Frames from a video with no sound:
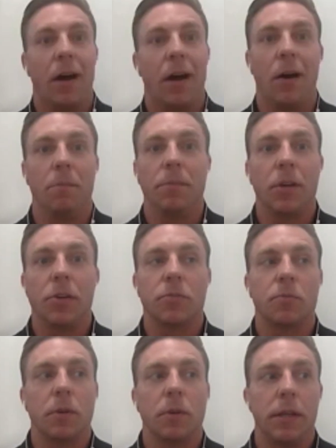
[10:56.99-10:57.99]
There's
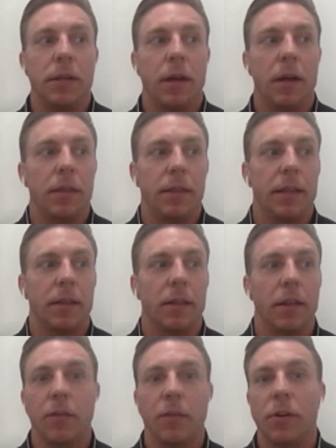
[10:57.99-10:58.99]
really nothing that the
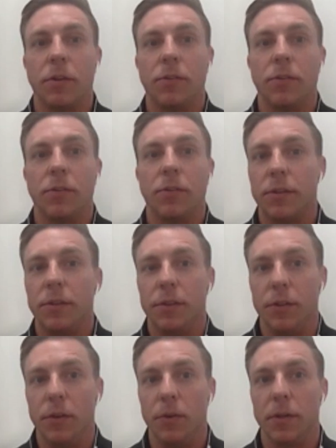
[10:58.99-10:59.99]
liver doesn't
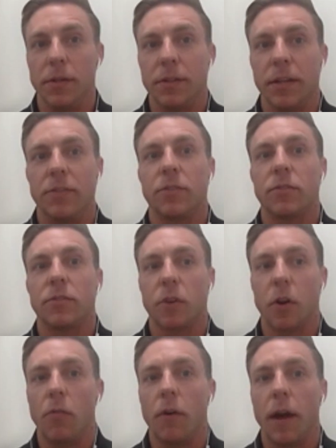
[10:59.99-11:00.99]
do. It's
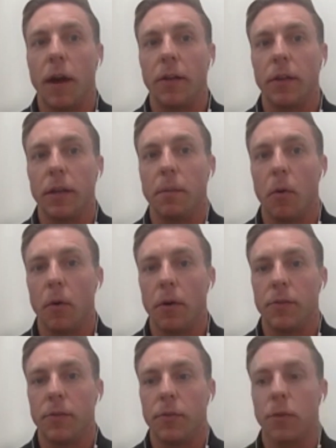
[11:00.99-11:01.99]
so vitally important
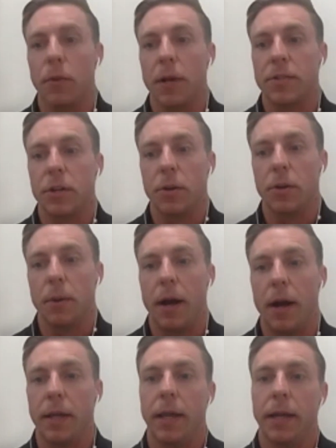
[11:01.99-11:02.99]
to the rest of your
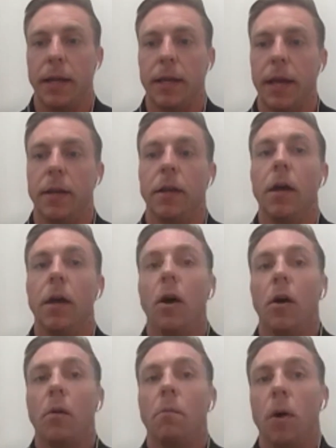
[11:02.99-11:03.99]
body. And again,
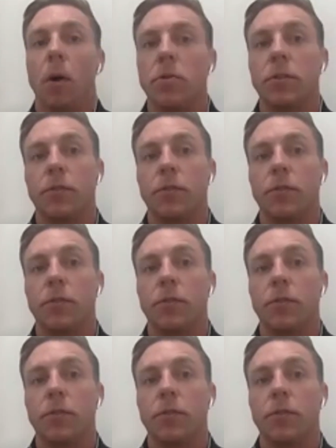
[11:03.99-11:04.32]
most of